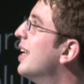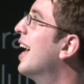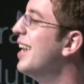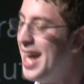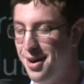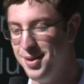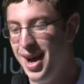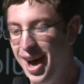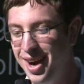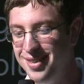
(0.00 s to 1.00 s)
Yeah, now.
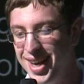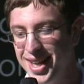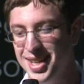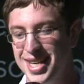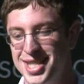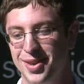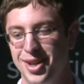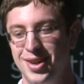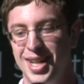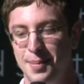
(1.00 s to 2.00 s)
Alrighty. So we
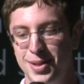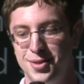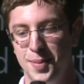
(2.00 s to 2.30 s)
load an image